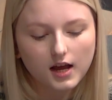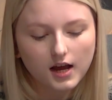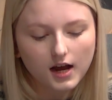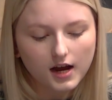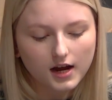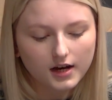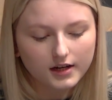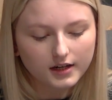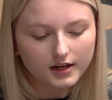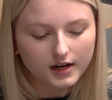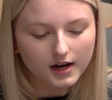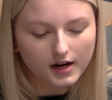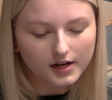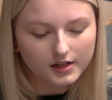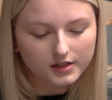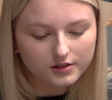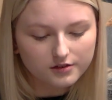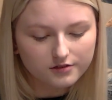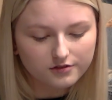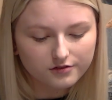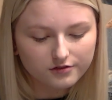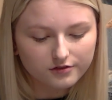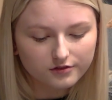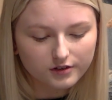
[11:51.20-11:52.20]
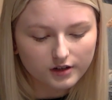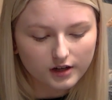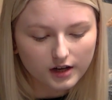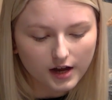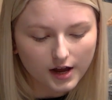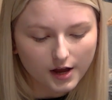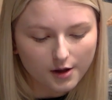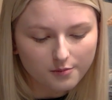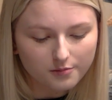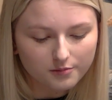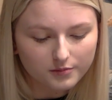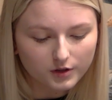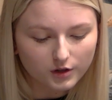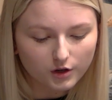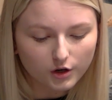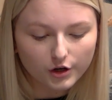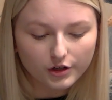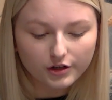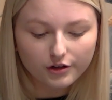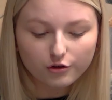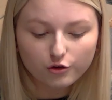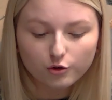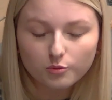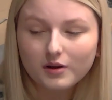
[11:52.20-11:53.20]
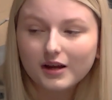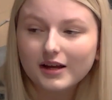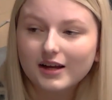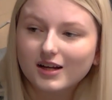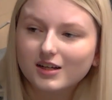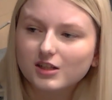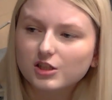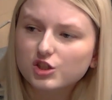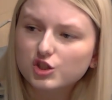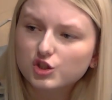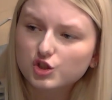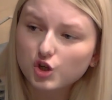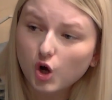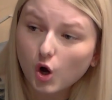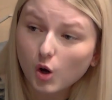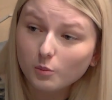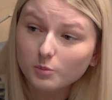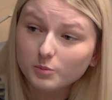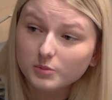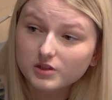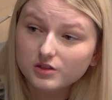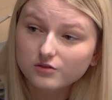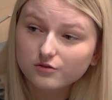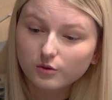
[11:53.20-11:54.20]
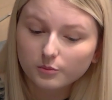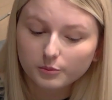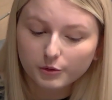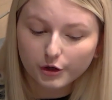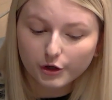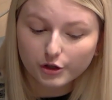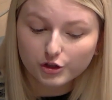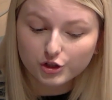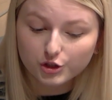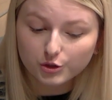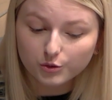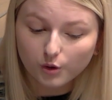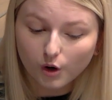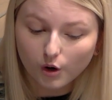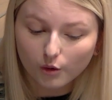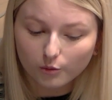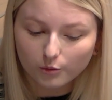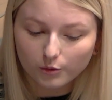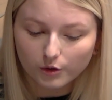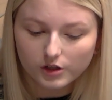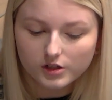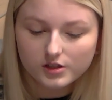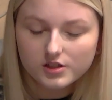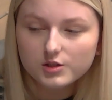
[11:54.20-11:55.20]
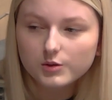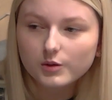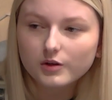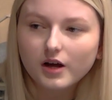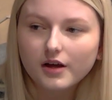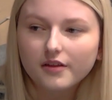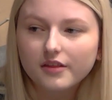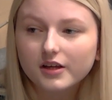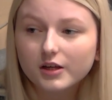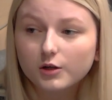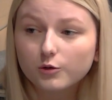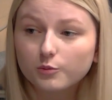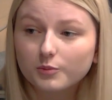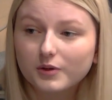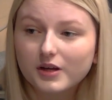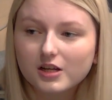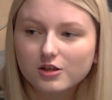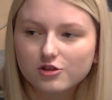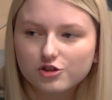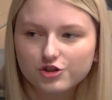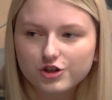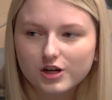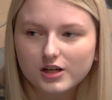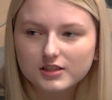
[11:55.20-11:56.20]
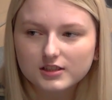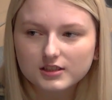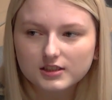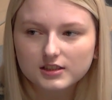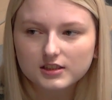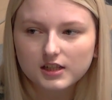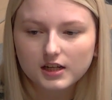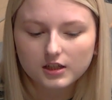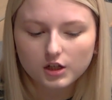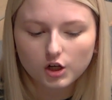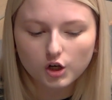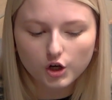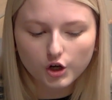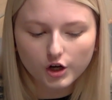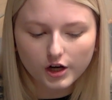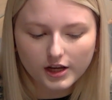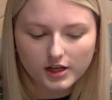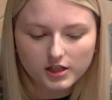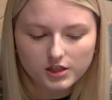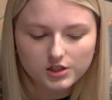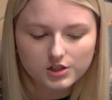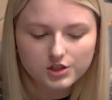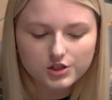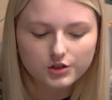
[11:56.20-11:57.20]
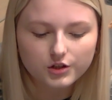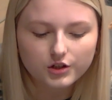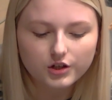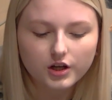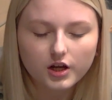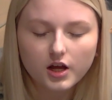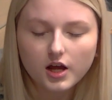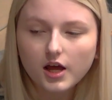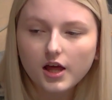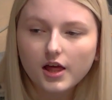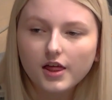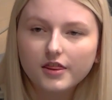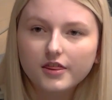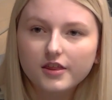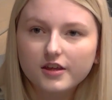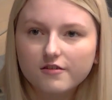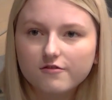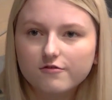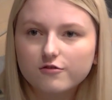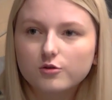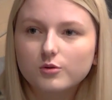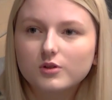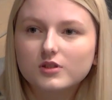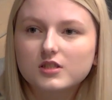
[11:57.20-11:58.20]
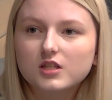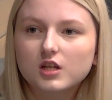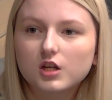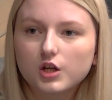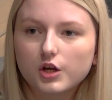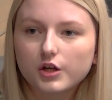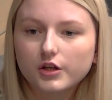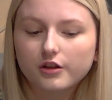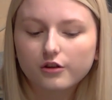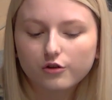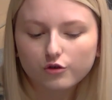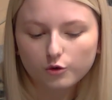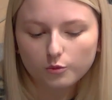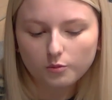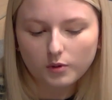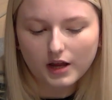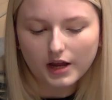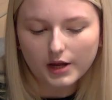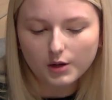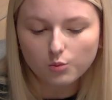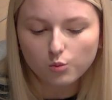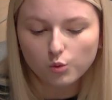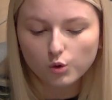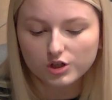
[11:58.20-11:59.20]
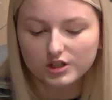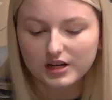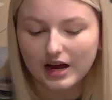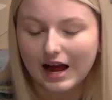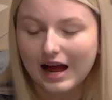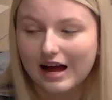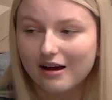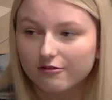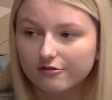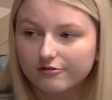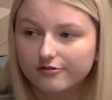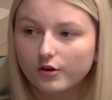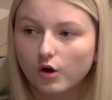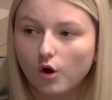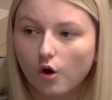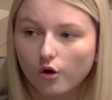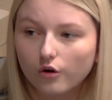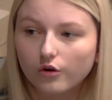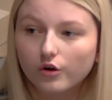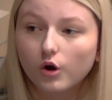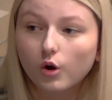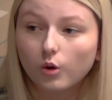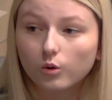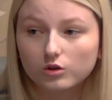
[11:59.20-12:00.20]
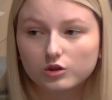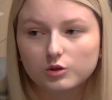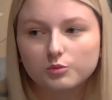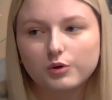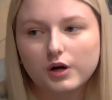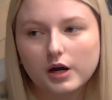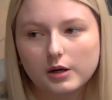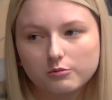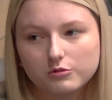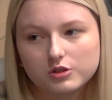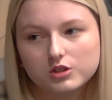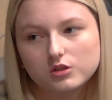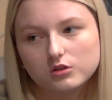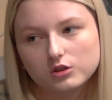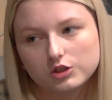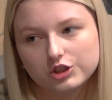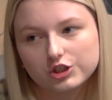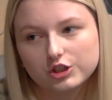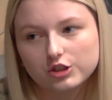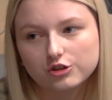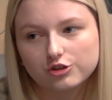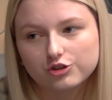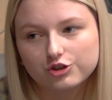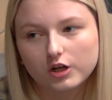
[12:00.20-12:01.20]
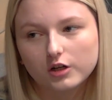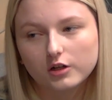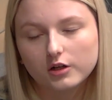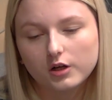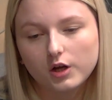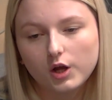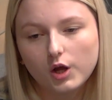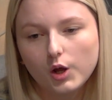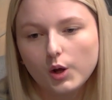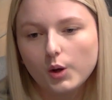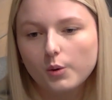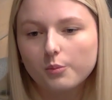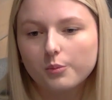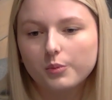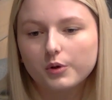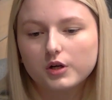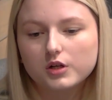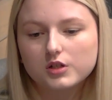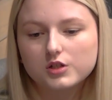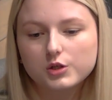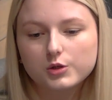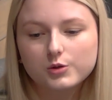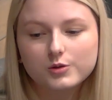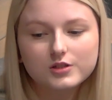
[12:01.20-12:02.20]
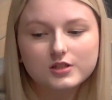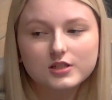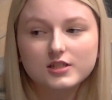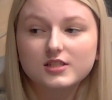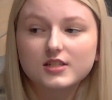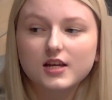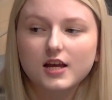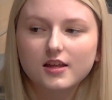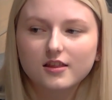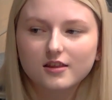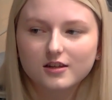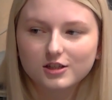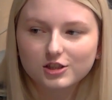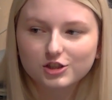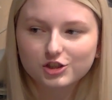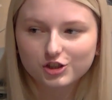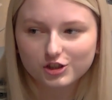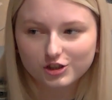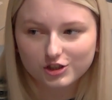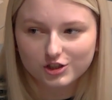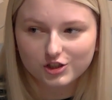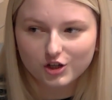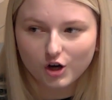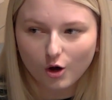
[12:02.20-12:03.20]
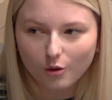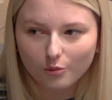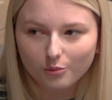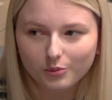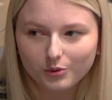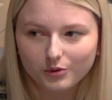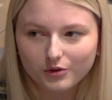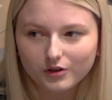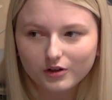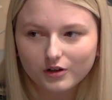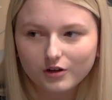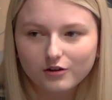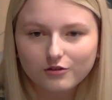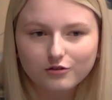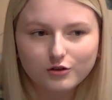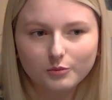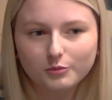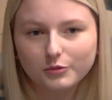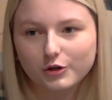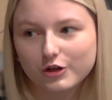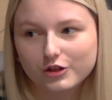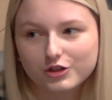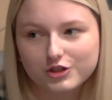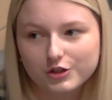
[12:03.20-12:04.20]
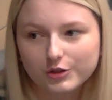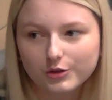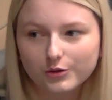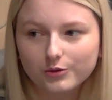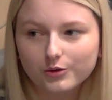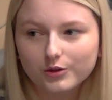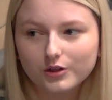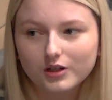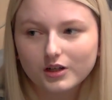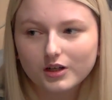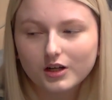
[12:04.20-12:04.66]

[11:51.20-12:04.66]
And it kind of, learning through play kind of stops from year 2 onwards. So I think it would be interesting to kind of look into the influence that learning through play would have on older primary school children. Because who's to say that it should stop from year 2?